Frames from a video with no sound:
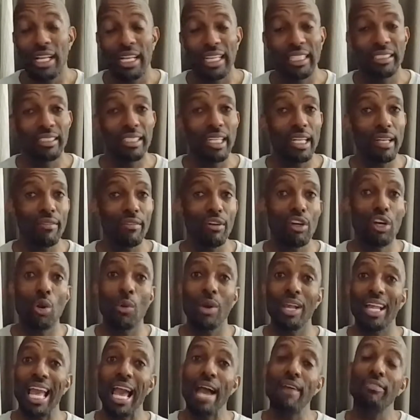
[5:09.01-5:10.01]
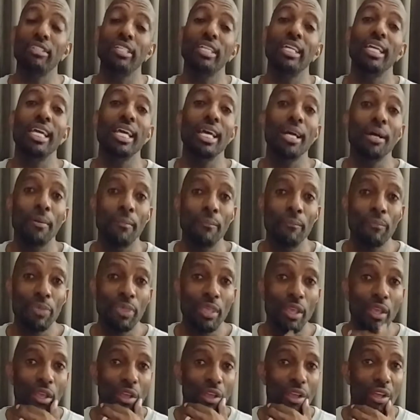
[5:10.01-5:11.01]
Instead of going after him,
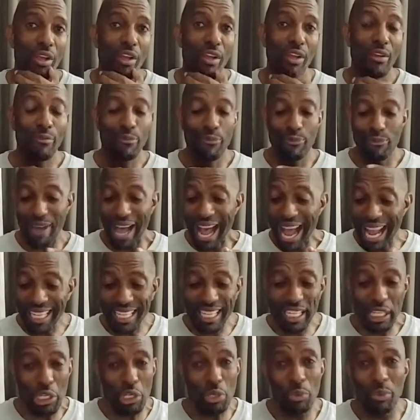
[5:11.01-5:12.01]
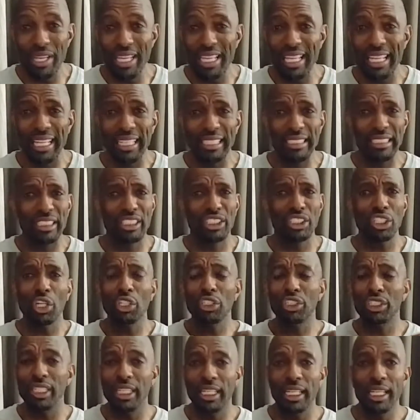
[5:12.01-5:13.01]
finding who he is,
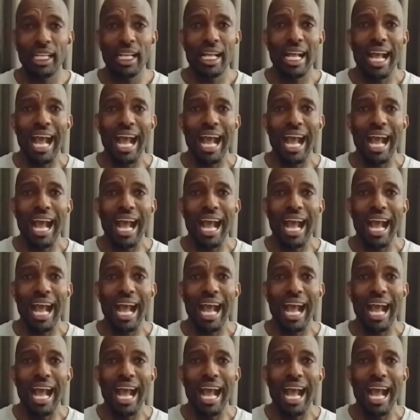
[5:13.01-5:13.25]
searching